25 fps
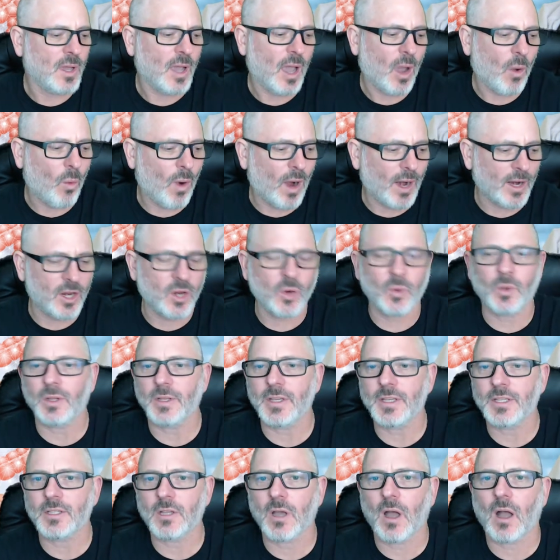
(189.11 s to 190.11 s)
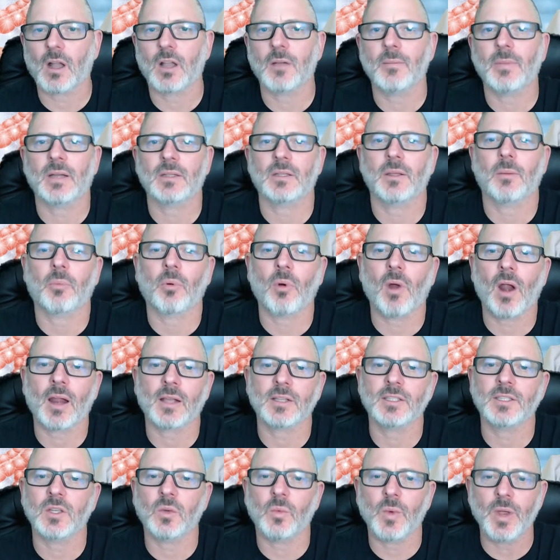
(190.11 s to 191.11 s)
I wanted to at least talk about the
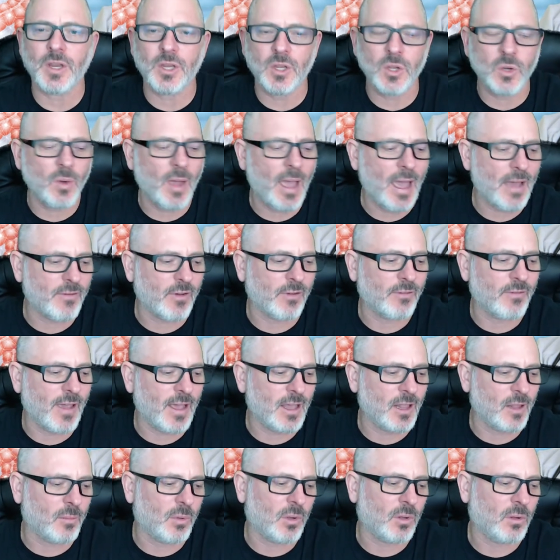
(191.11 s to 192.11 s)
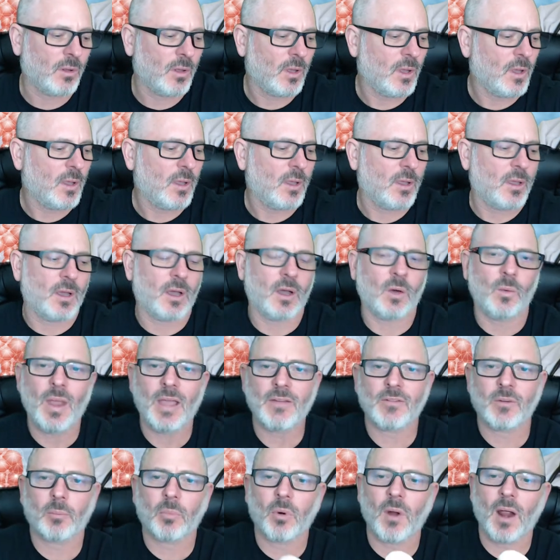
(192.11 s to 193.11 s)
products that we do have available. Uh, we
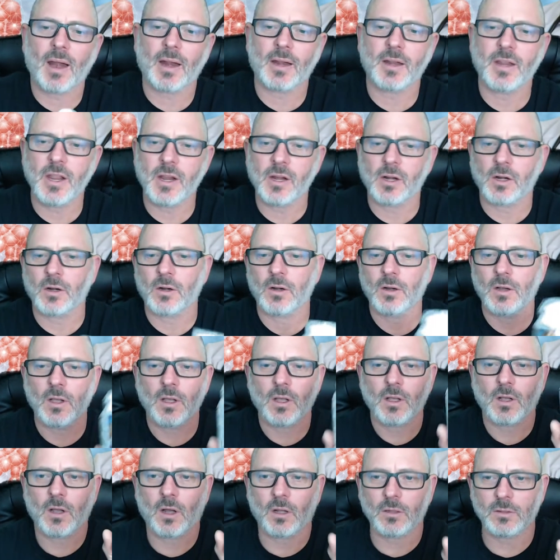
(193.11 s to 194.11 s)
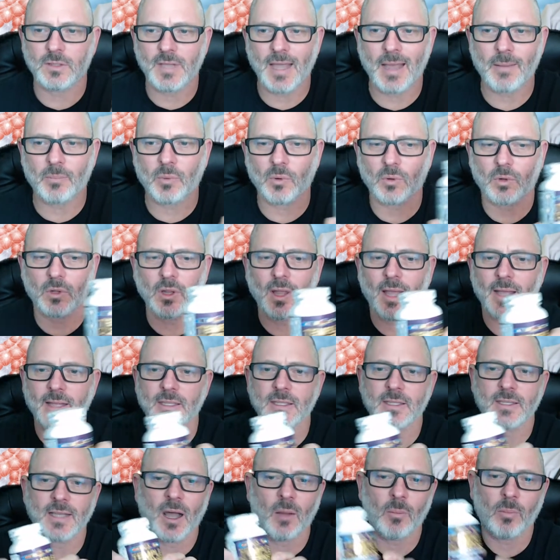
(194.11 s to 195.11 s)
have a product here called Temple
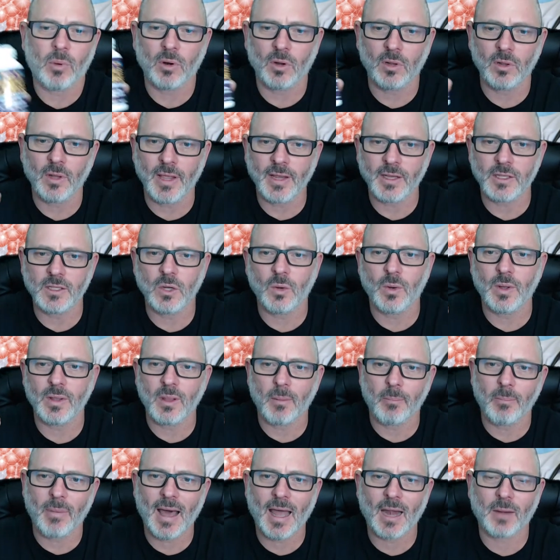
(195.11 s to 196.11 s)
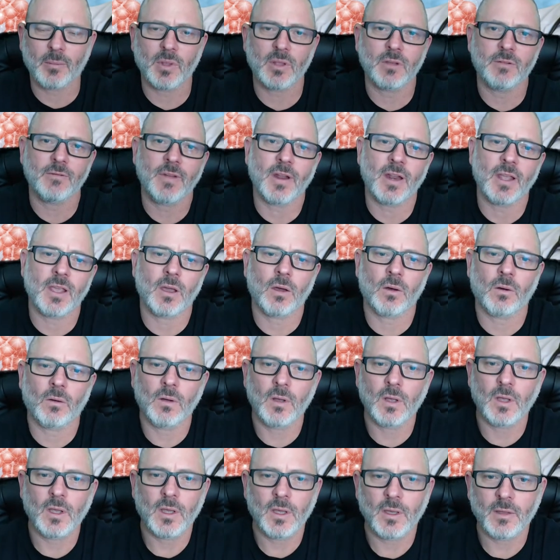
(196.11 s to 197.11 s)
Cleanse. I'll put a link to it in the bottom of the video.
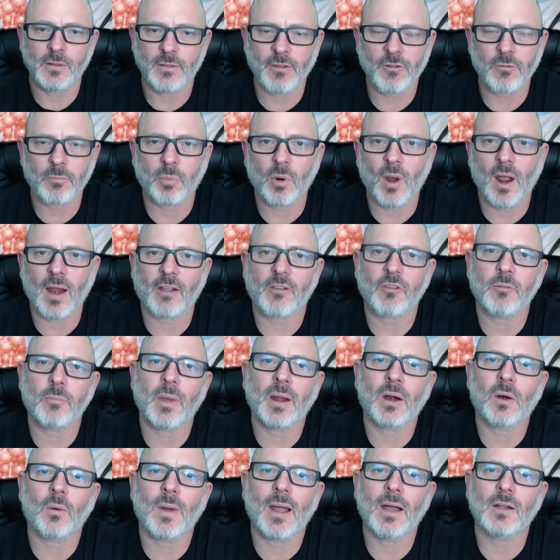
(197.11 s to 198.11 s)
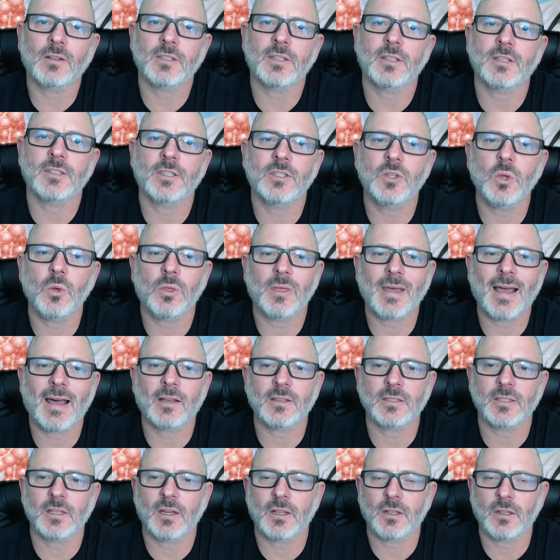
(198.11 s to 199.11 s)
This product's been around since
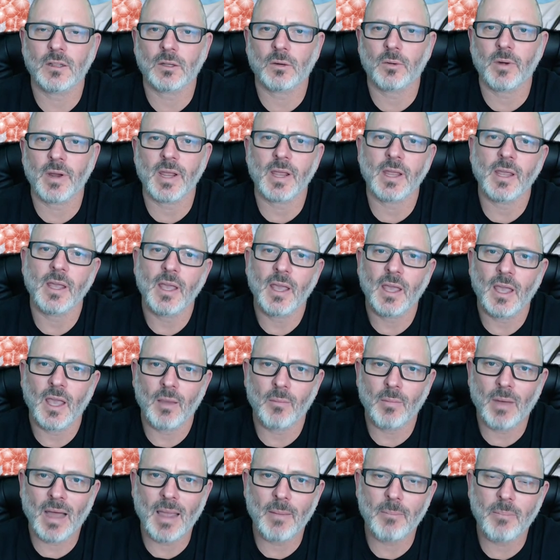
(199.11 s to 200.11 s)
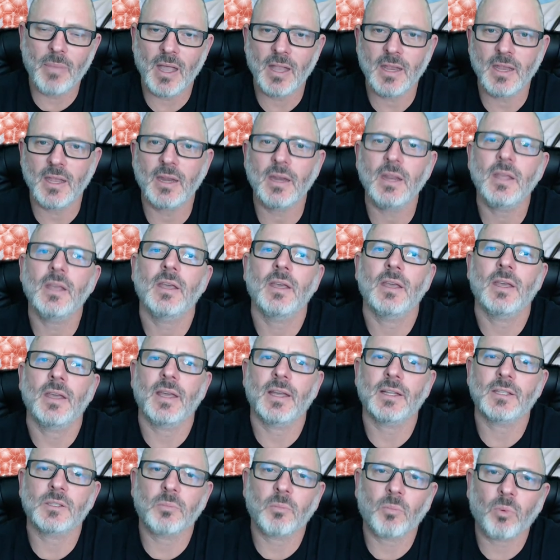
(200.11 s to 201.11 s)
2003. In my opinion,
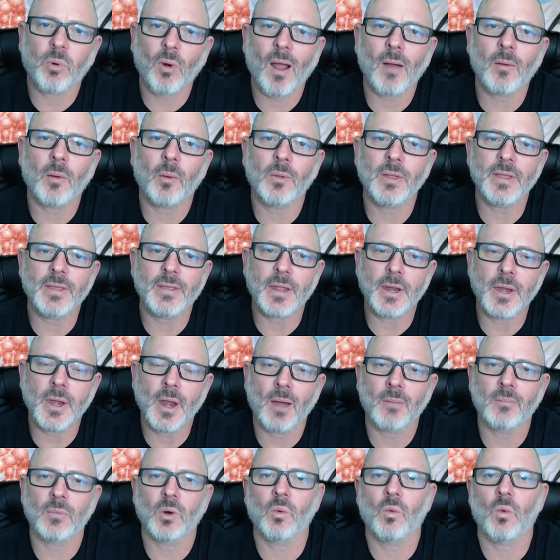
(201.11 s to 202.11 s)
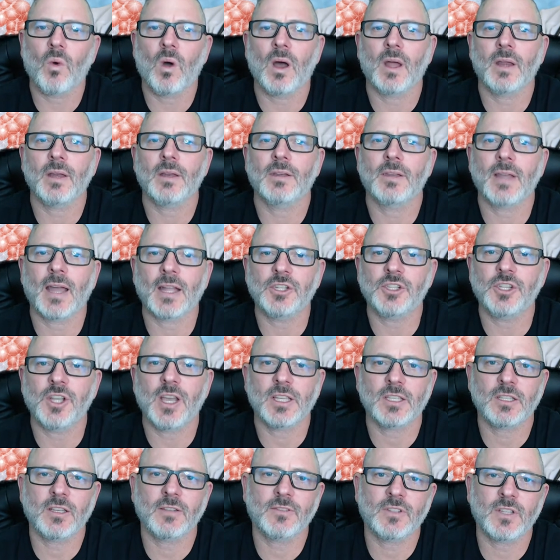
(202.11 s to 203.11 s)
it's probably the number one
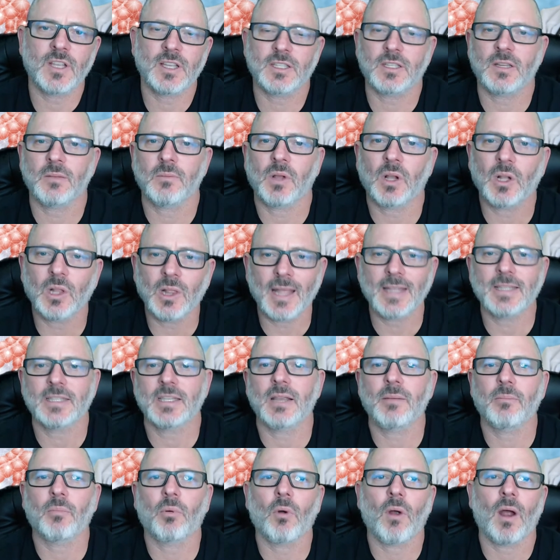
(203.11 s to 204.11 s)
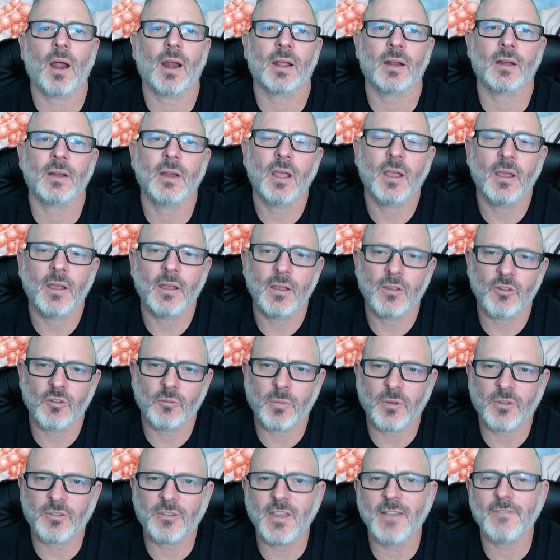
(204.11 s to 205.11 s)
digestive system cleansing product
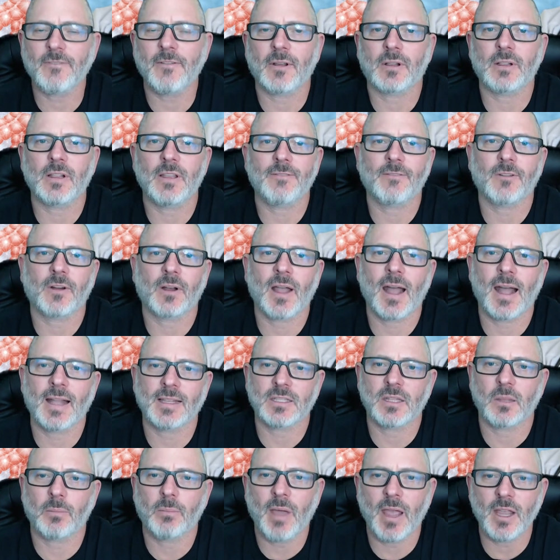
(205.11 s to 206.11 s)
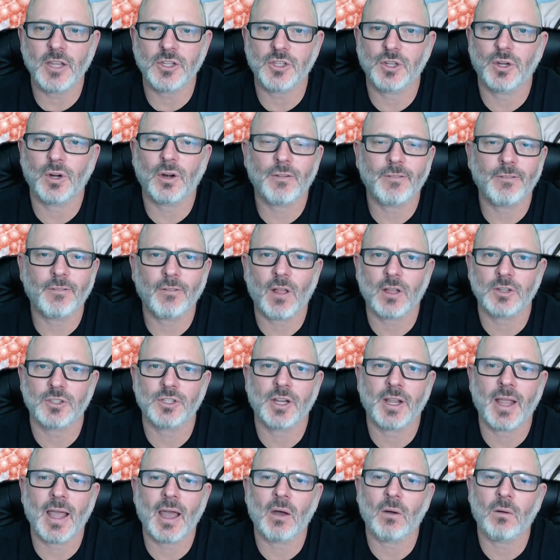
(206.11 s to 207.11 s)
specifically for constipation or
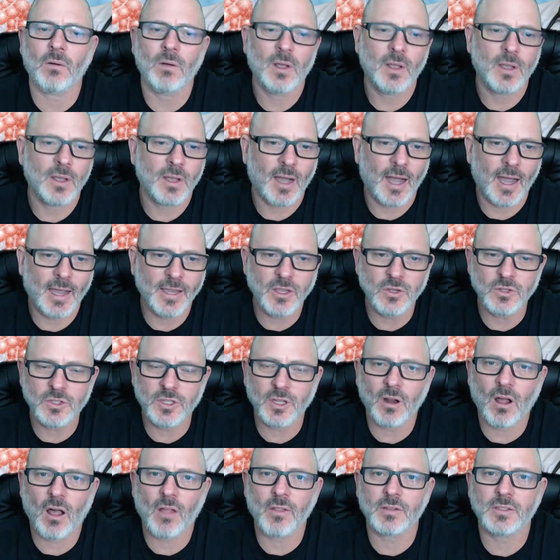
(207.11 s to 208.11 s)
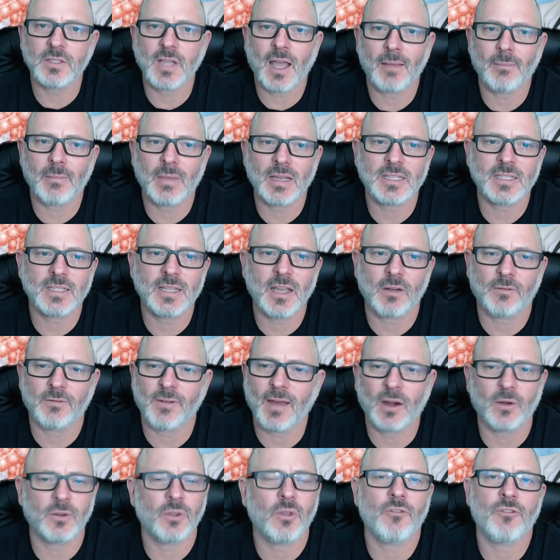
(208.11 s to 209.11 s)
flushing out. I use it all the time myself. I
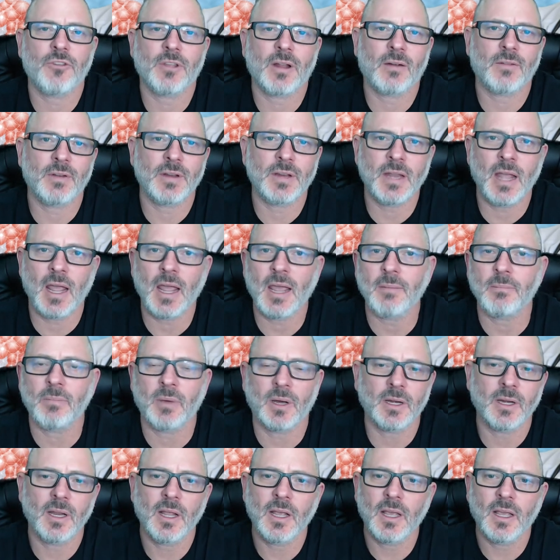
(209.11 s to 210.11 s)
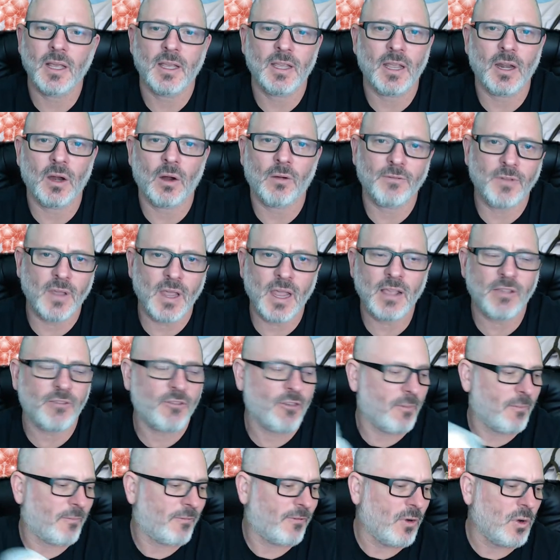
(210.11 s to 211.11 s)
don't use it every day, but you know, if you eat
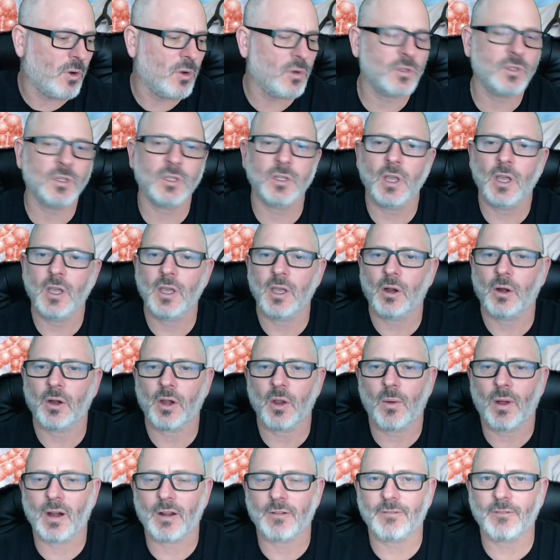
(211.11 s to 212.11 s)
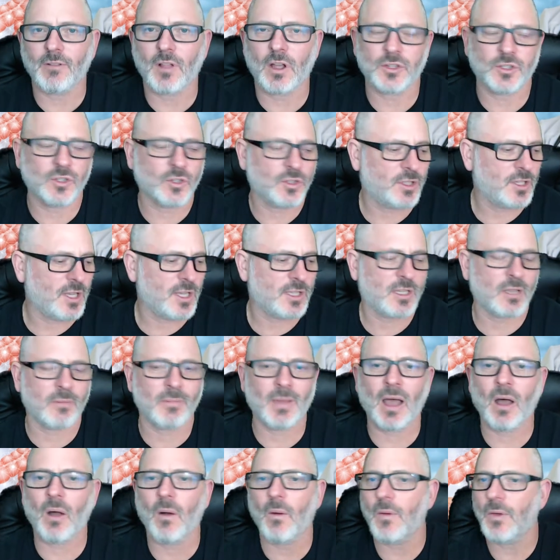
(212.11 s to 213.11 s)
some foods or you want to flush your system
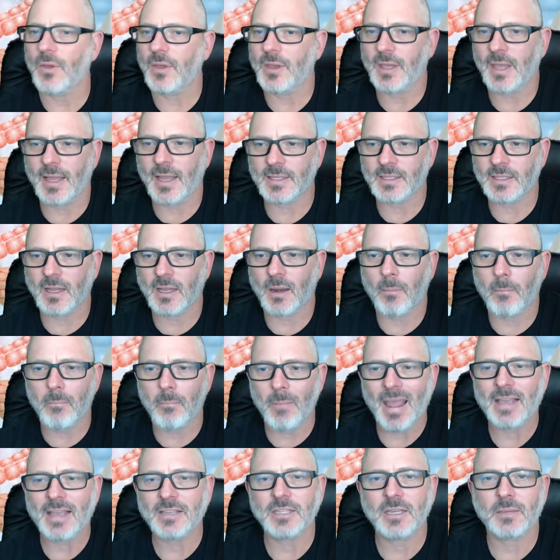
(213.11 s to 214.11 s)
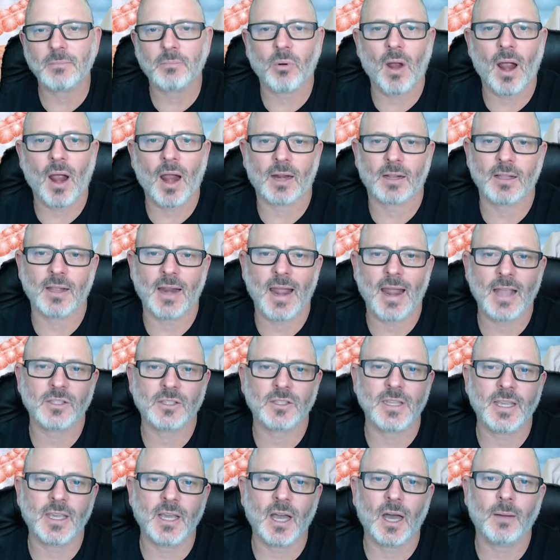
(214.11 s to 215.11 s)
out, it's an amazing product. It
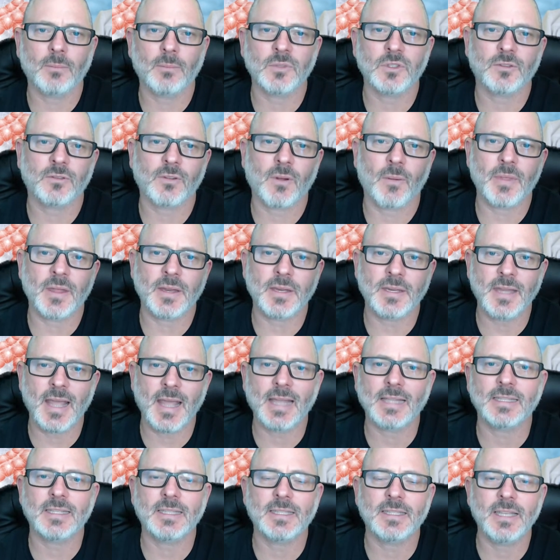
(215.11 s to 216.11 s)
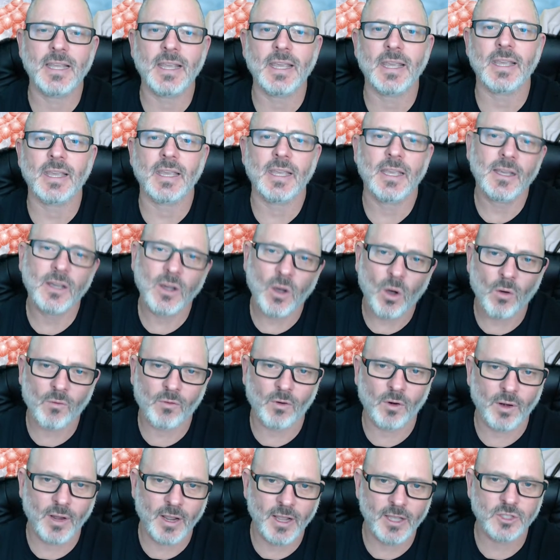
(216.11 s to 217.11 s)
actually comes from the Dead Sea
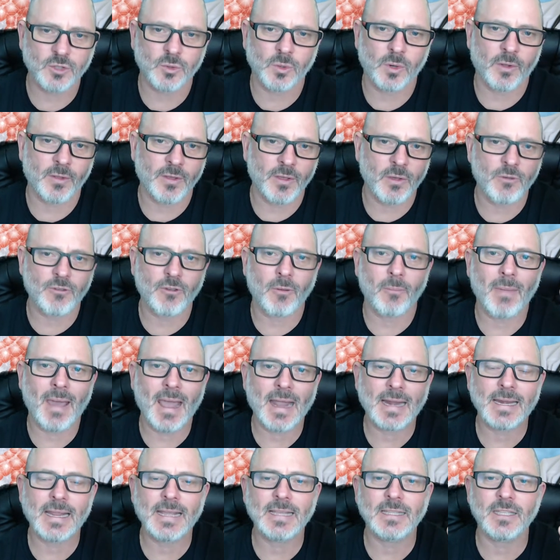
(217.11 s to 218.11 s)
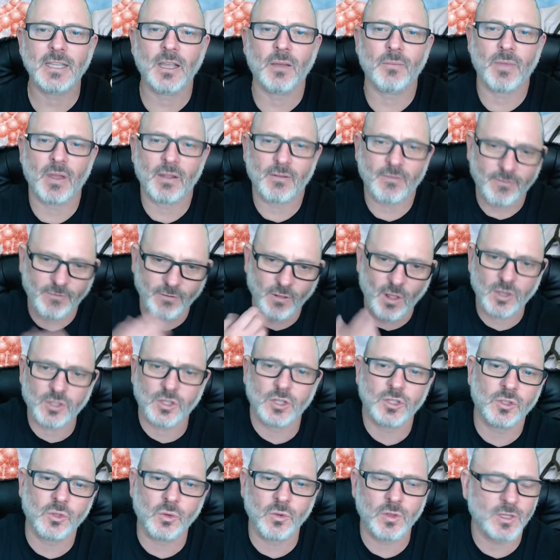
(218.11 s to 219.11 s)
over in Israel. You use a magnesium that
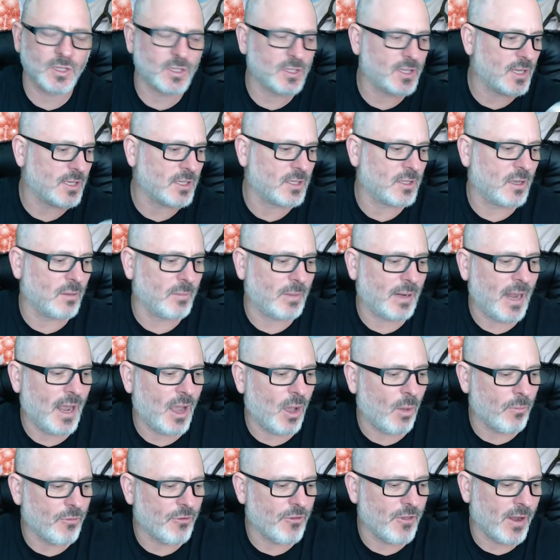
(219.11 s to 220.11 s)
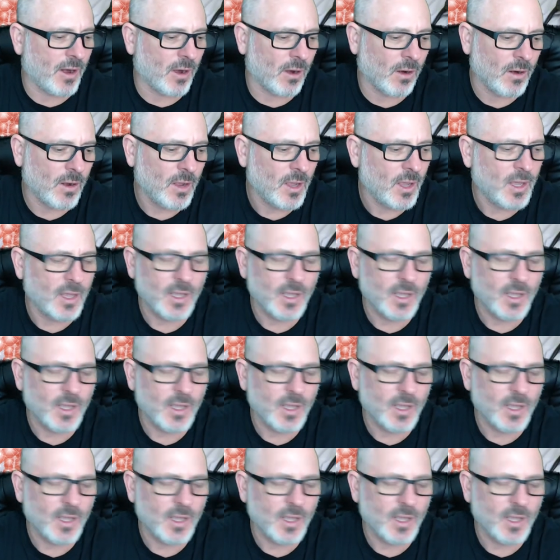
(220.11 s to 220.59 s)
flushes through the system and helps there.